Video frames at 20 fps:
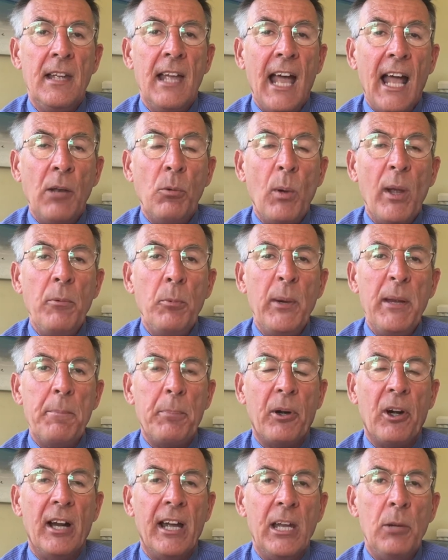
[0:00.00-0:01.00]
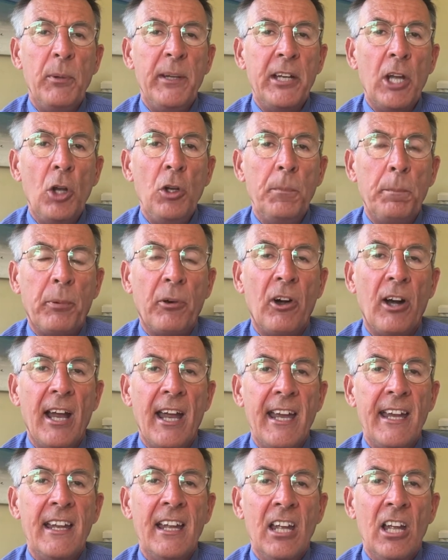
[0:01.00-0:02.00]
And when we pray, we don't
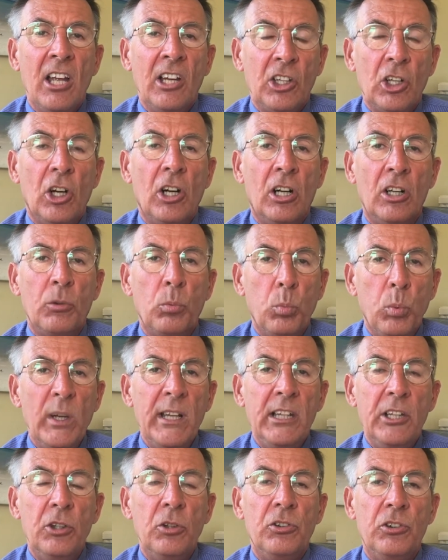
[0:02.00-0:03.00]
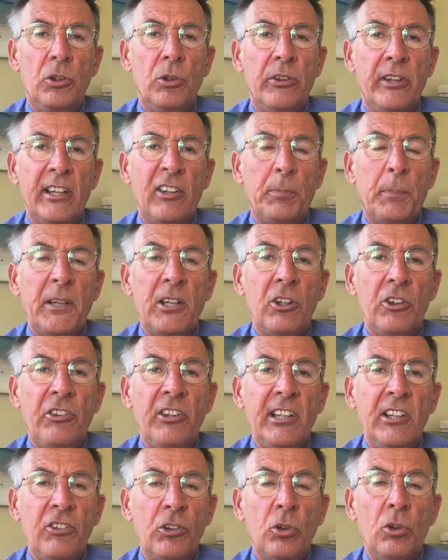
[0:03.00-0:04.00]
pray, God, will you do this? Because
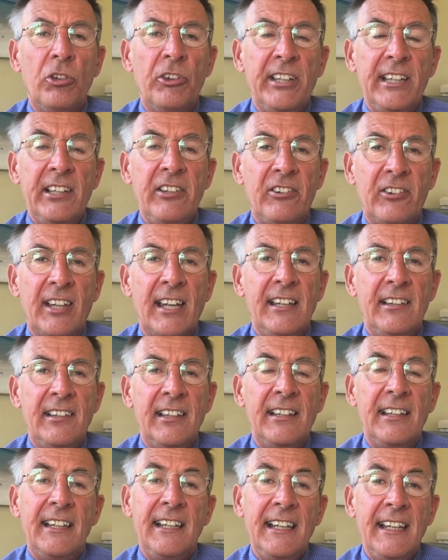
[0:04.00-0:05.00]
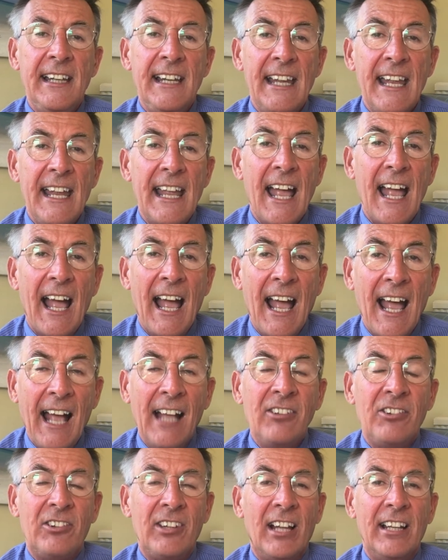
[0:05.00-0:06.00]
he has already stated he
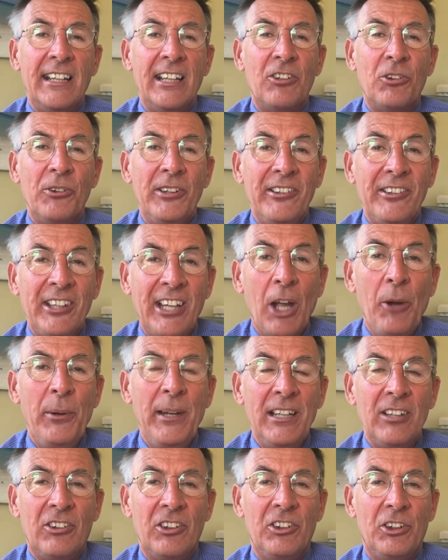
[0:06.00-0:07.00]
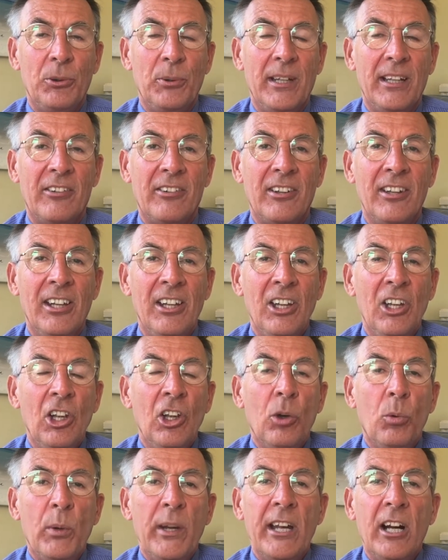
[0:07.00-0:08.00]
has done it or is going to do it.
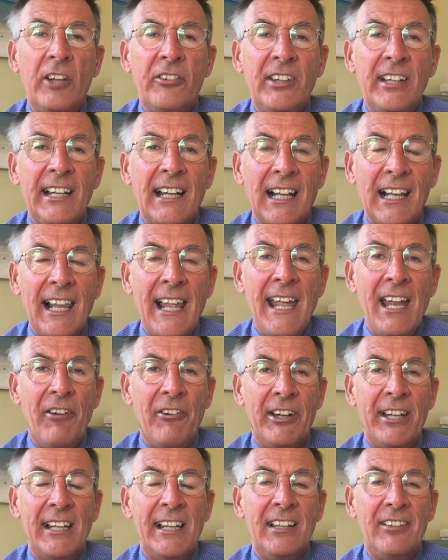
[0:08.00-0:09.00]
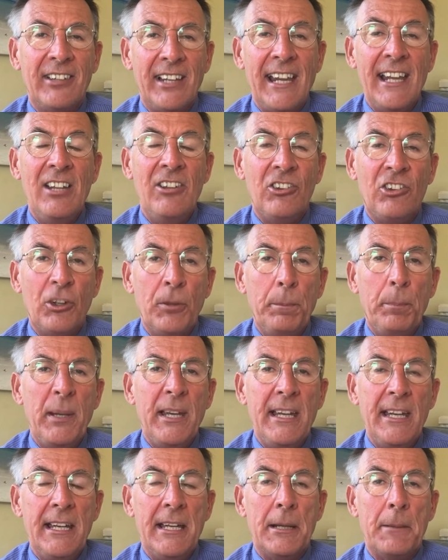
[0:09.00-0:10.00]
We are declaring it into
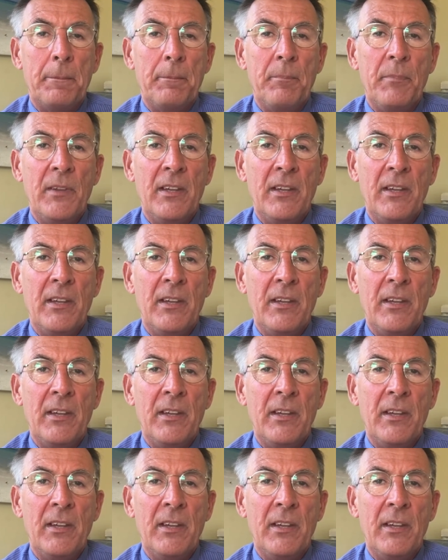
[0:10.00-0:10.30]
being.